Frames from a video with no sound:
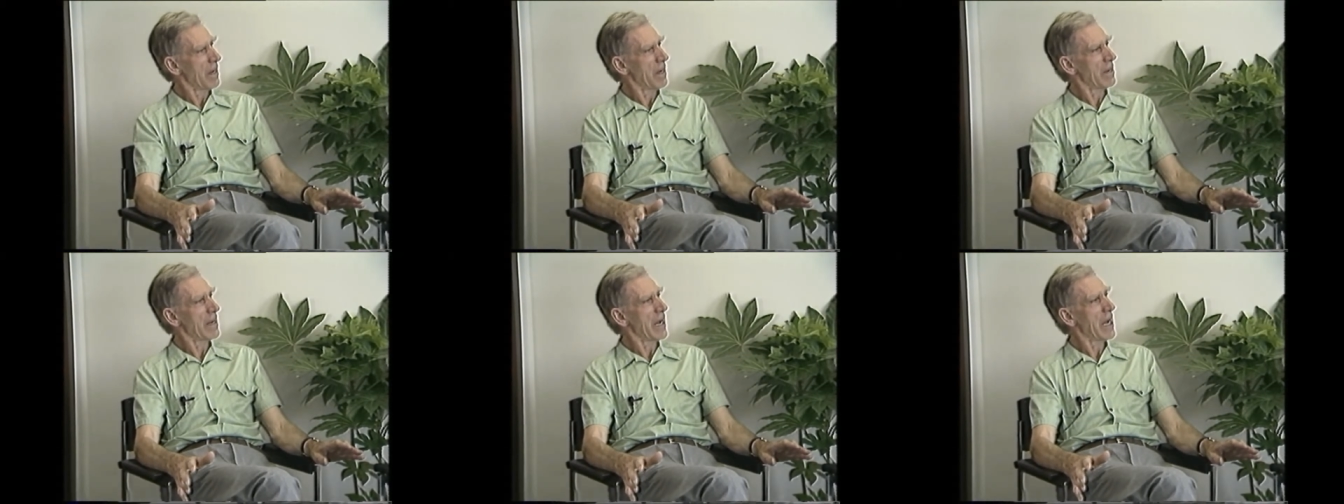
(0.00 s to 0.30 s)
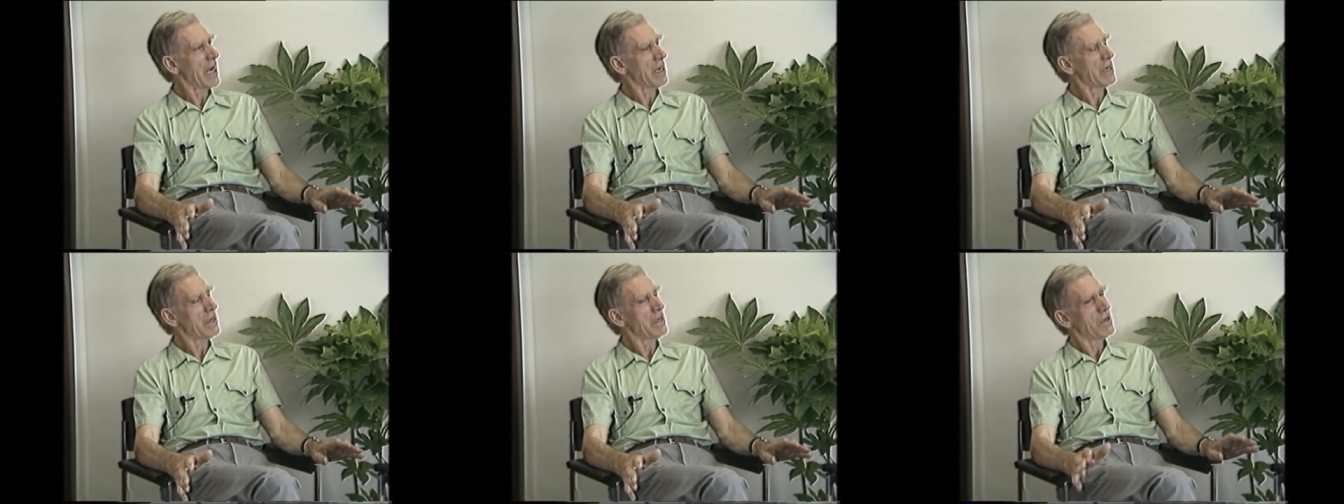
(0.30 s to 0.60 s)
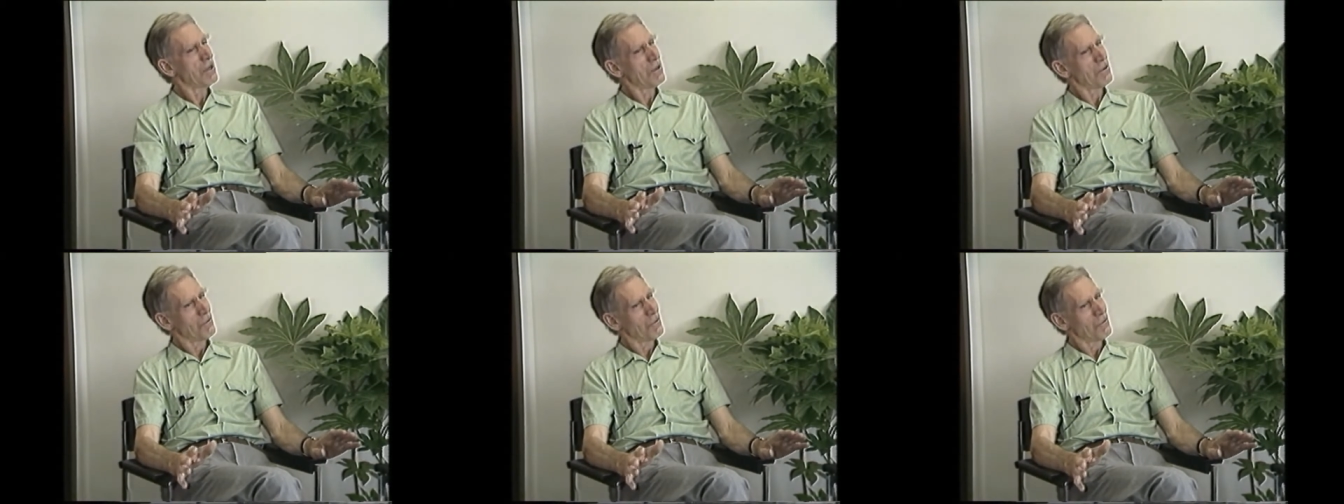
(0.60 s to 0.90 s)
and I
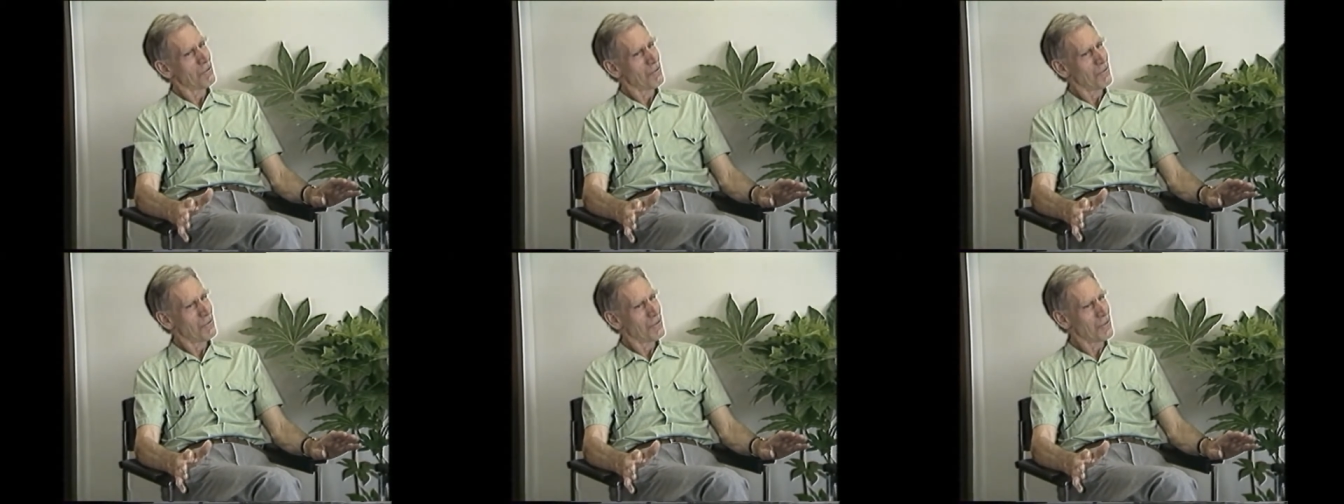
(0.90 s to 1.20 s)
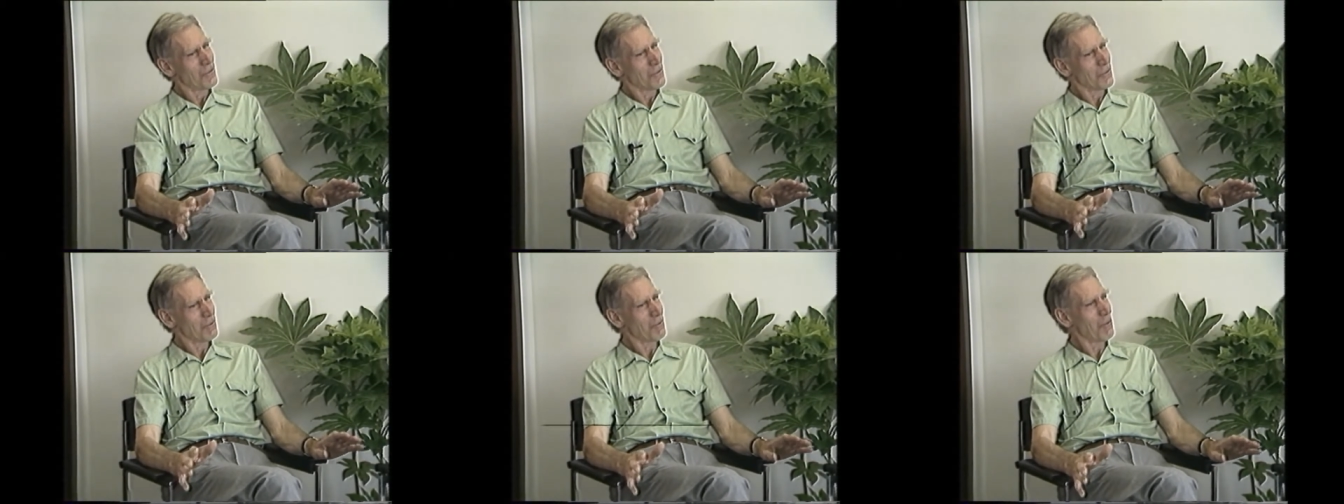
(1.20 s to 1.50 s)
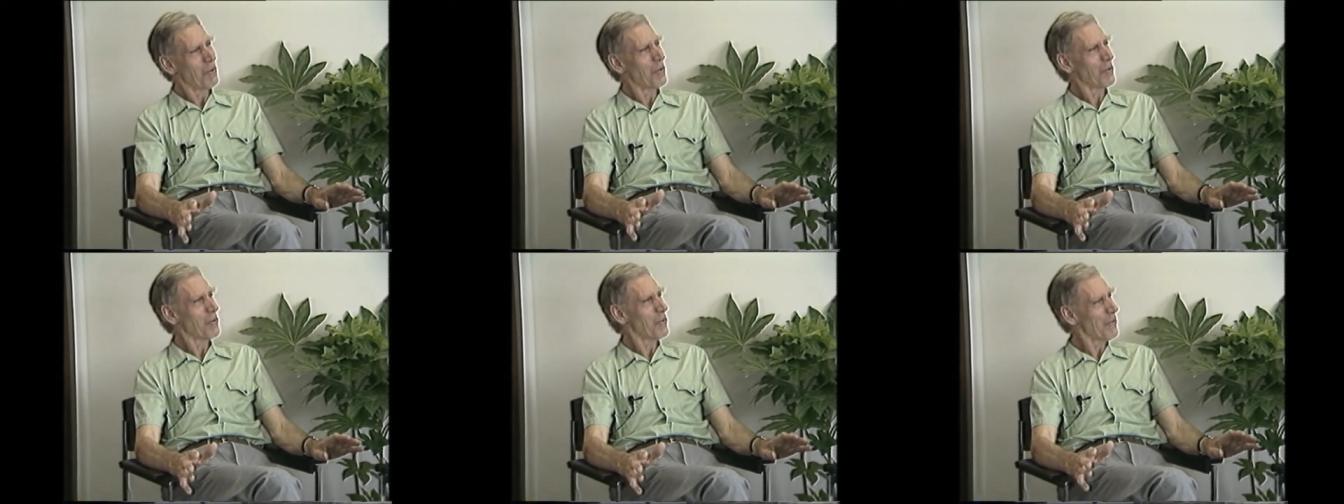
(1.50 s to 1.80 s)
was a
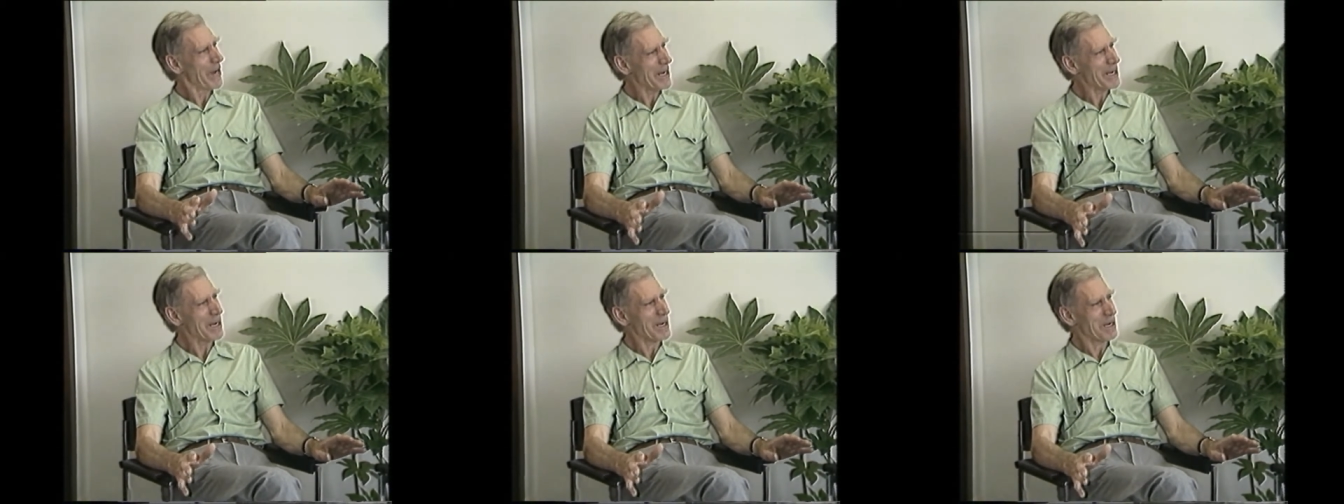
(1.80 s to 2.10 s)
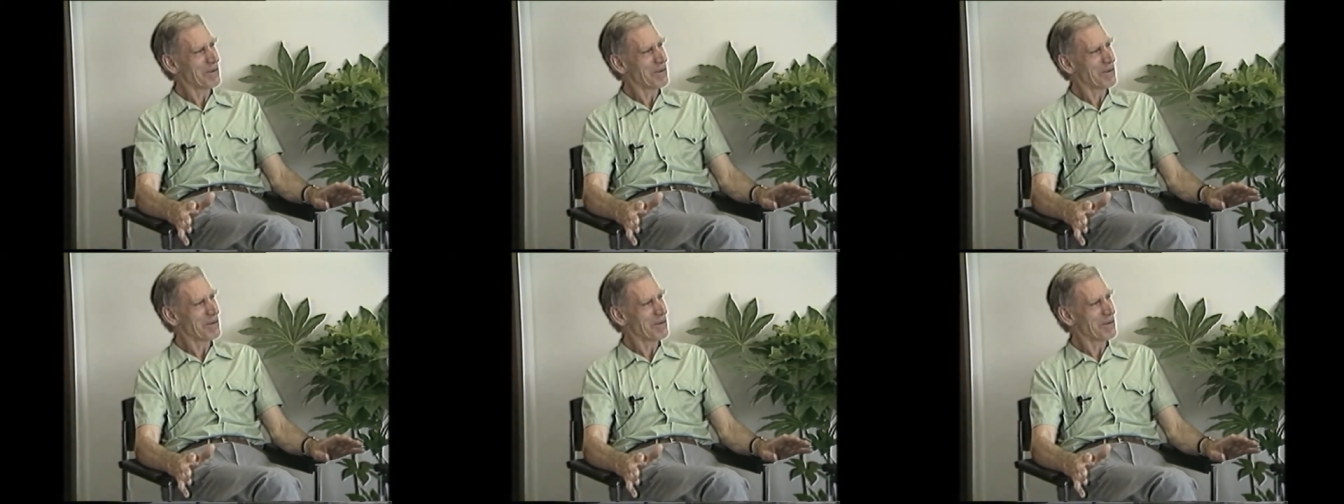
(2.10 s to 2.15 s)
small Quaker